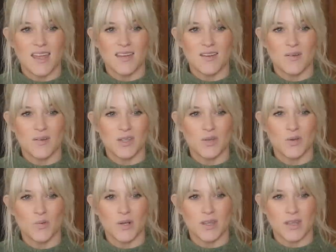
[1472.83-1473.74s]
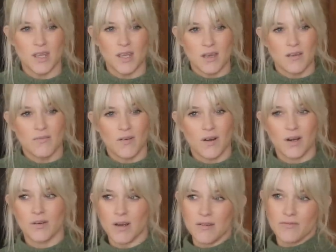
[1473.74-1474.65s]
that you wouldn't think of
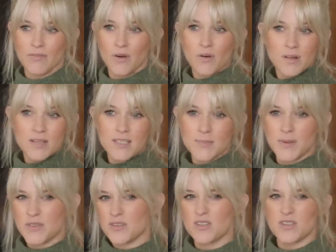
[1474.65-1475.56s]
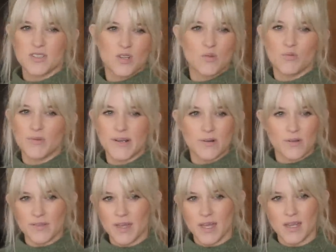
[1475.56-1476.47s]
are great vocalists, but they're just so
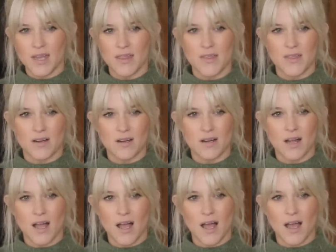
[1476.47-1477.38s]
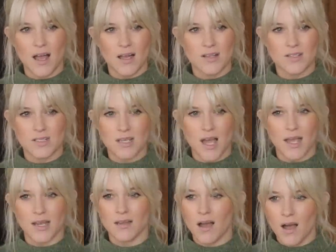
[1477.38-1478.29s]
real that, and they're just
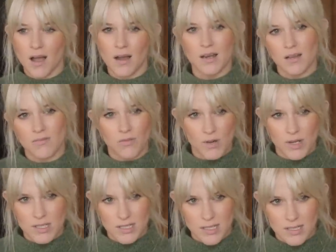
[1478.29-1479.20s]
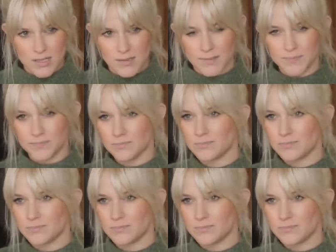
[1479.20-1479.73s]
iconic voices.